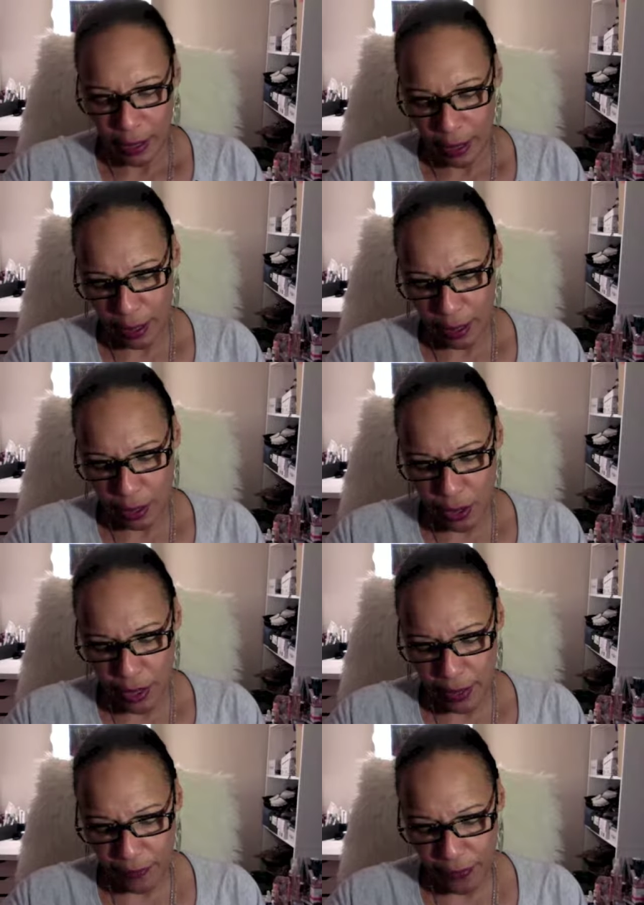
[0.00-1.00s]
I'm going to
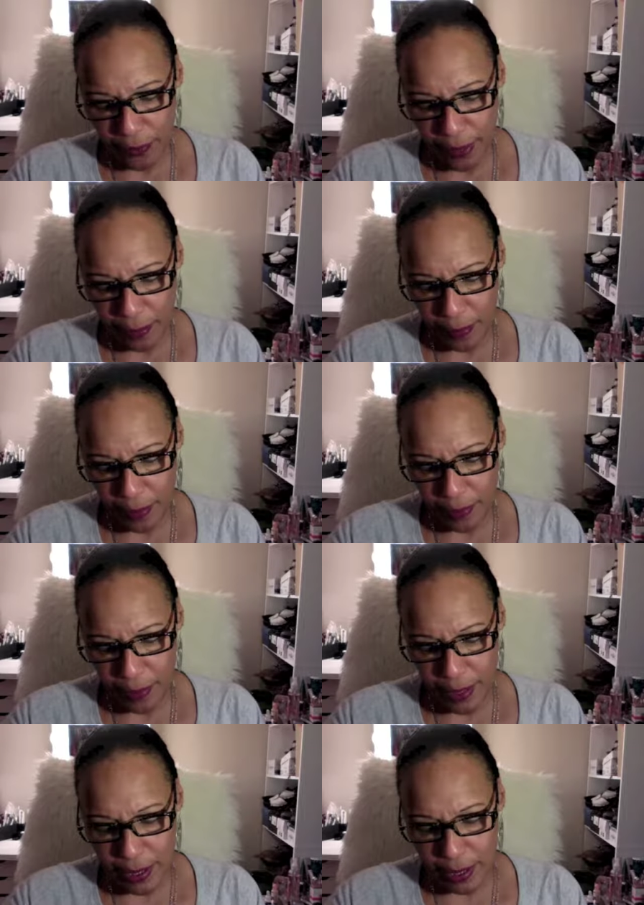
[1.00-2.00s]
try to figure out whether
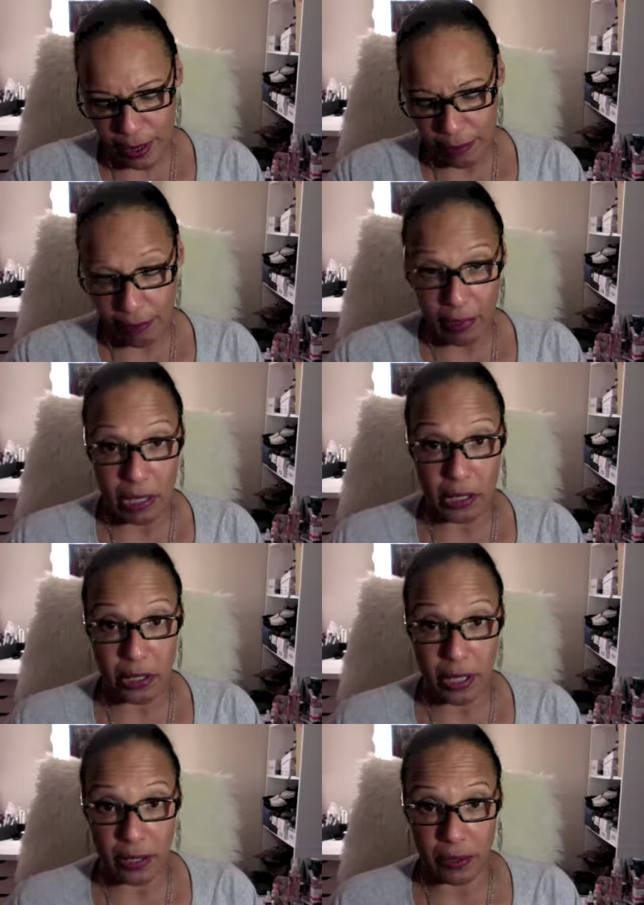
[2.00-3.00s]
it's um,
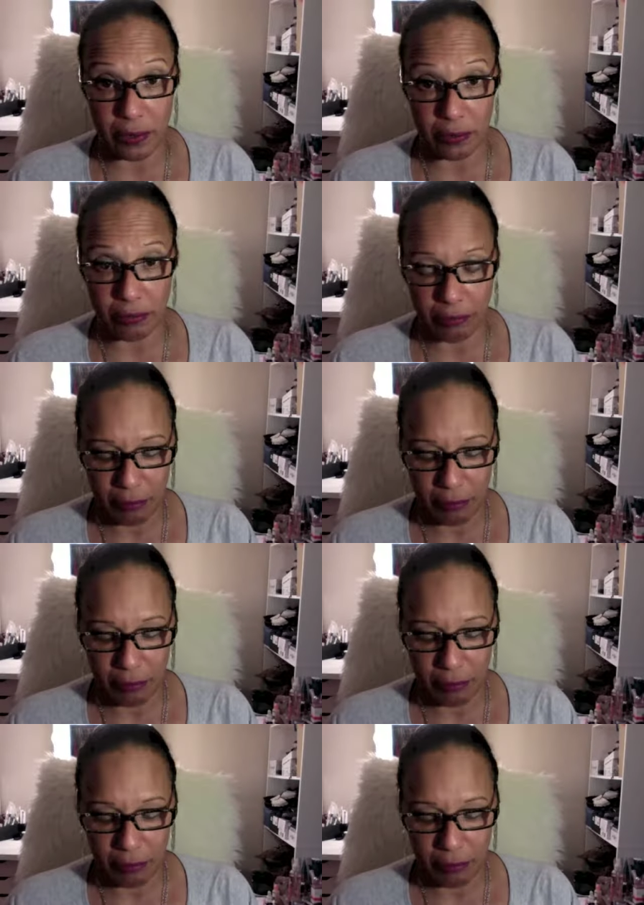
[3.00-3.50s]
eyeshadow.